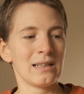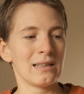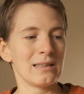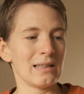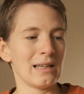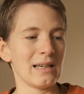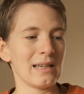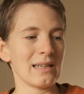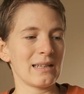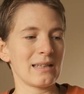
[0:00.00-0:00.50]

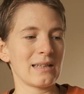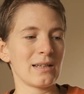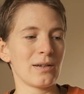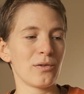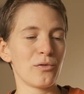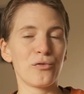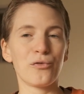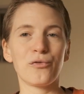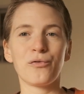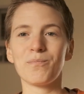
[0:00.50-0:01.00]

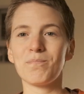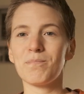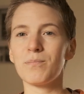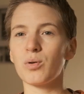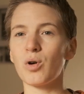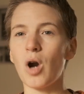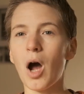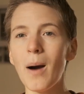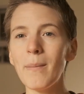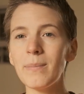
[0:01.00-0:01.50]
like
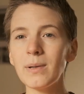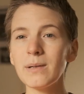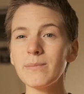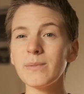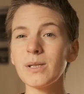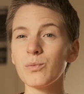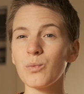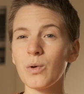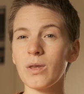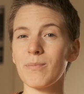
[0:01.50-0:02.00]

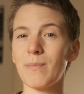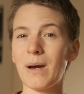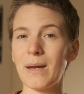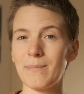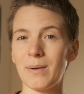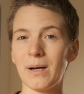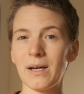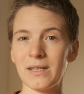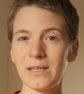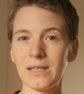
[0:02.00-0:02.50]
problems with my
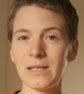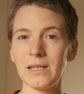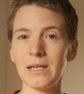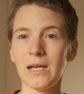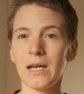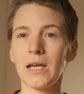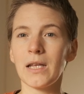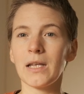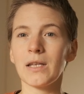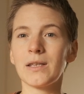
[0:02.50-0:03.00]

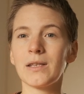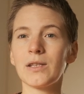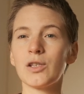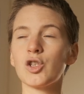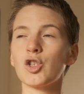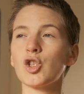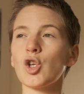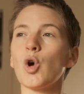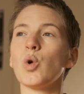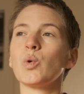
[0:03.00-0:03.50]
body
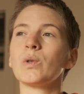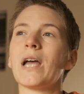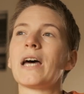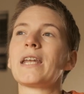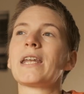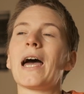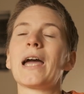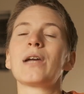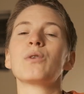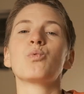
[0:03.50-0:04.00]
so
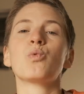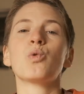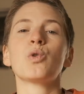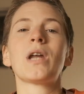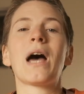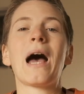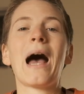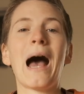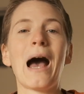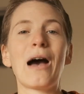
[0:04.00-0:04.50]
that I
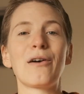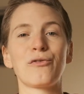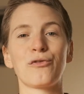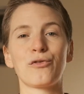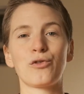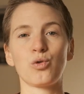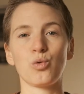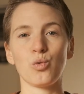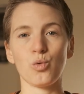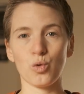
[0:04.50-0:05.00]
would
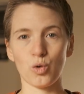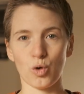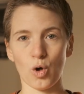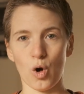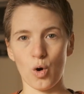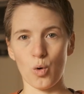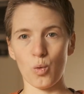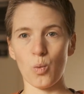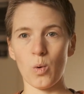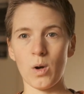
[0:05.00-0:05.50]
have to
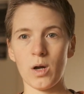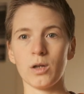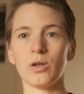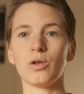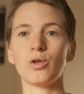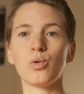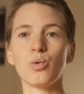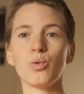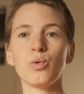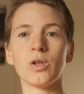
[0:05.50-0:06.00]
go
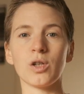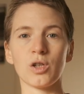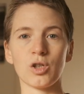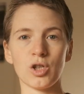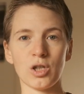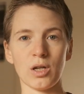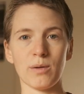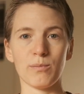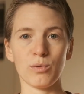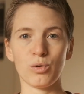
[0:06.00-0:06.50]
to the
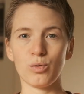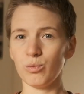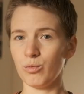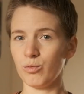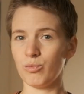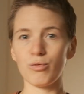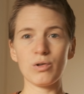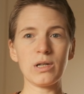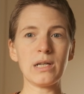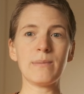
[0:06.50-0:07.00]
gym
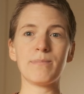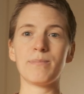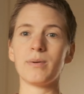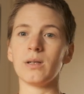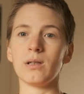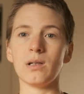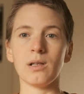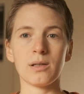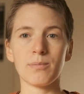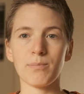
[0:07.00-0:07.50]
to
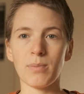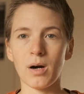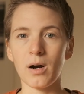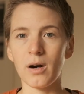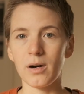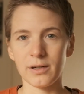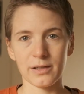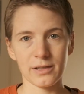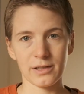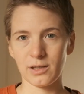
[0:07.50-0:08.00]
rebuild
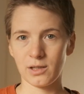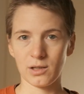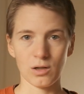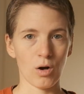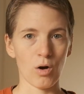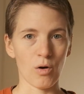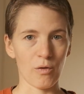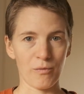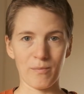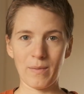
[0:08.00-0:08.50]
parts
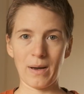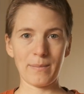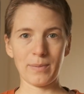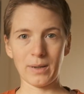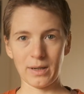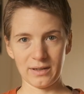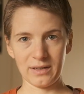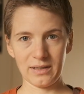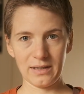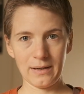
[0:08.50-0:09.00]
of my
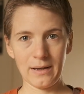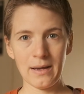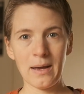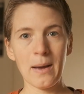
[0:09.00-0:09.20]
body.